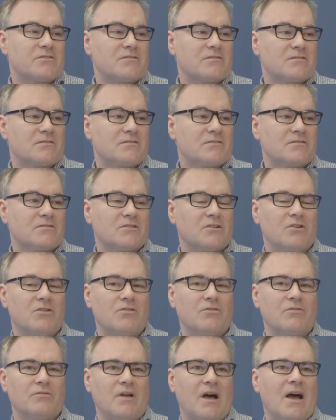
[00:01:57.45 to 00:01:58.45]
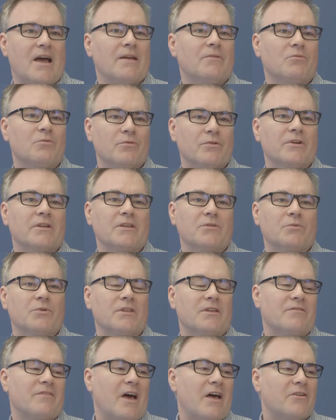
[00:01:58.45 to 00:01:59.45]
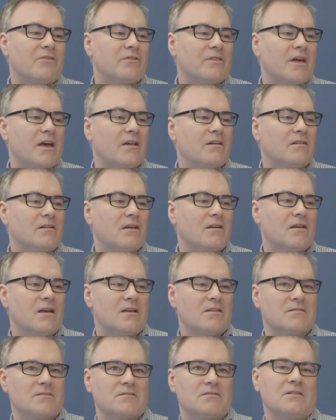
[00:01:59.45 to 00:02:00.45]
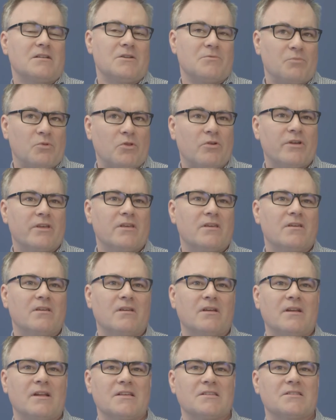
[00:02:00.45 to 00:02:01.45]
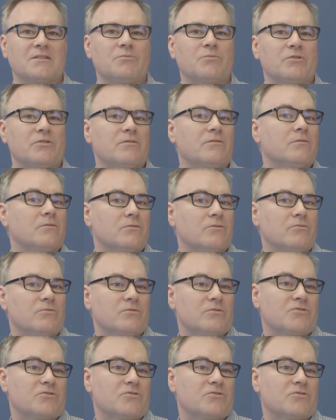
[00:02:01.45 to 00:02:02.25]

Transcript: So I really, really value that as an employee and as someone who is trying